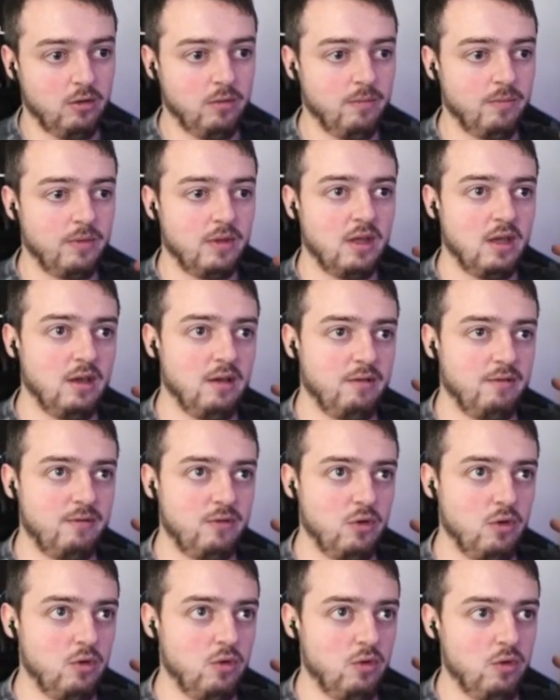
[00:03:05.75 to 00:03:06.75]
If
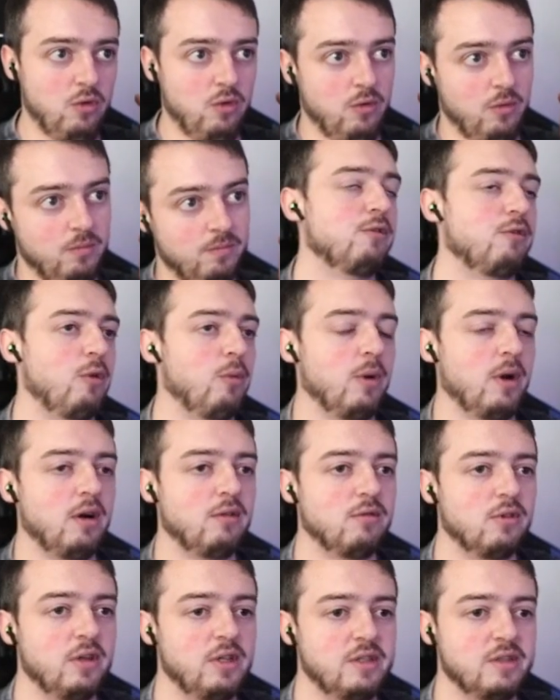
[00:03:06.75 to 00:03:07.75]
you, for whatever
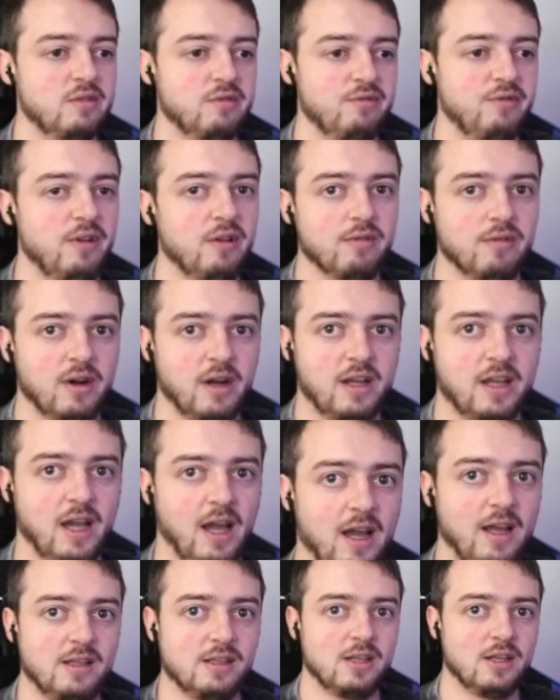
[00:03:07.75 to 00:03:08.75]
reason, feel very kind
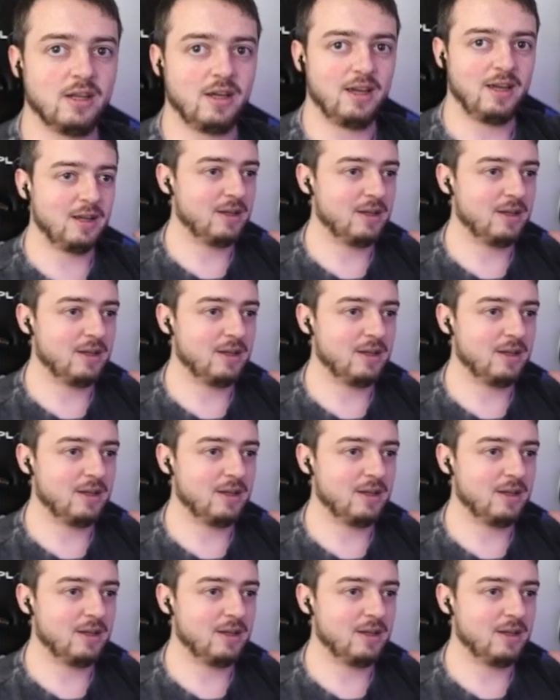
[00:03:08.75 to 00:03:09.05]
today,